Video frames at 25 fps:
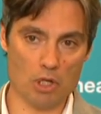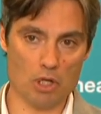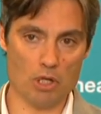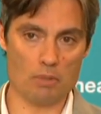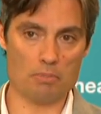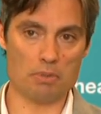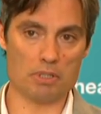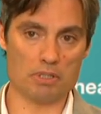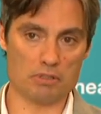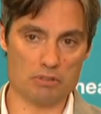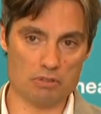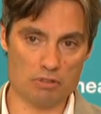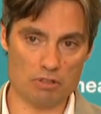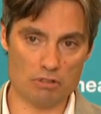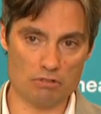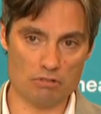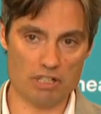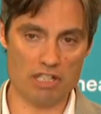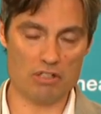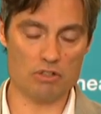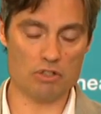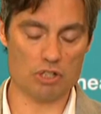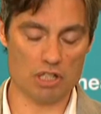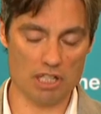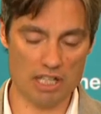urban to
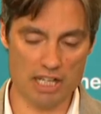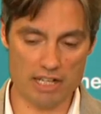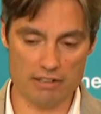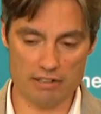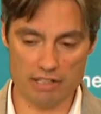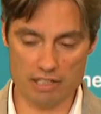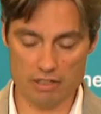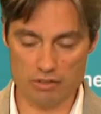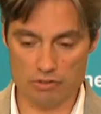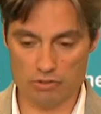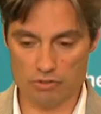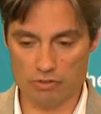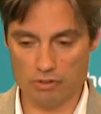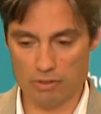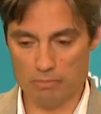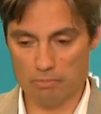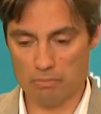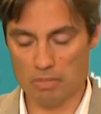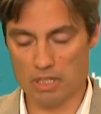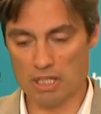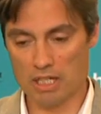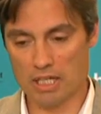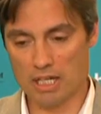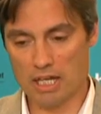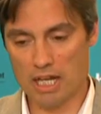regional areas, from